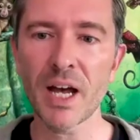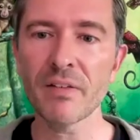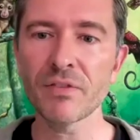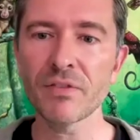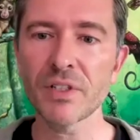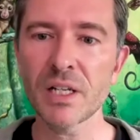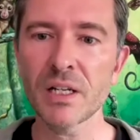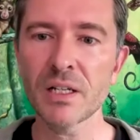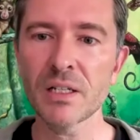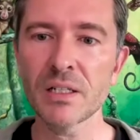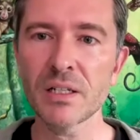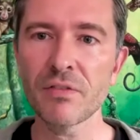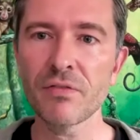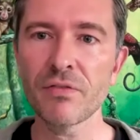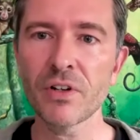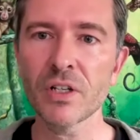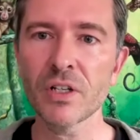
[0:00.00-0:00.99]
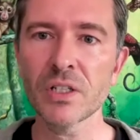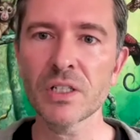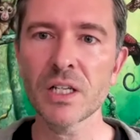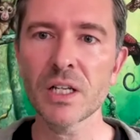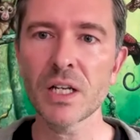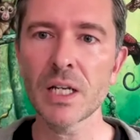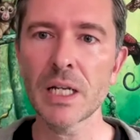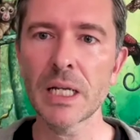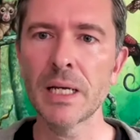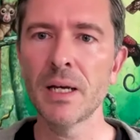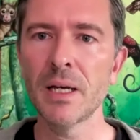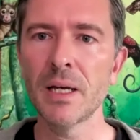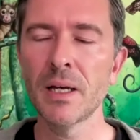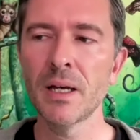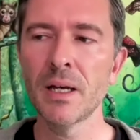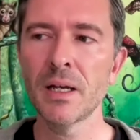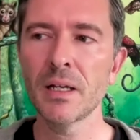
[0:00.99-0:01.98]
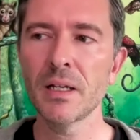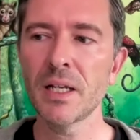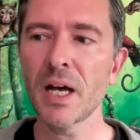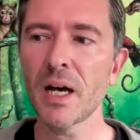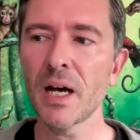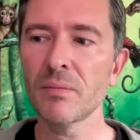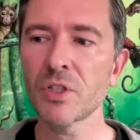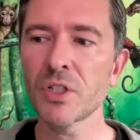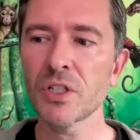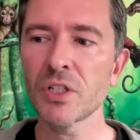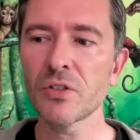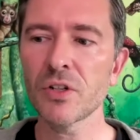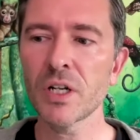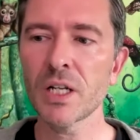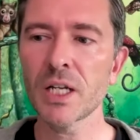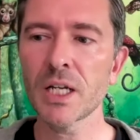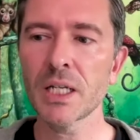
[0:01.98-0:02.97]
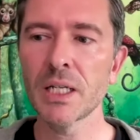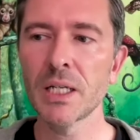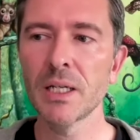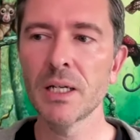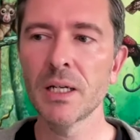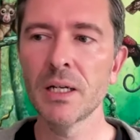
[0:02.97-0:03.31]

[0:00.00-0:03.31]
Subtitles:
have seen a difference. And yeah, I'm just trying to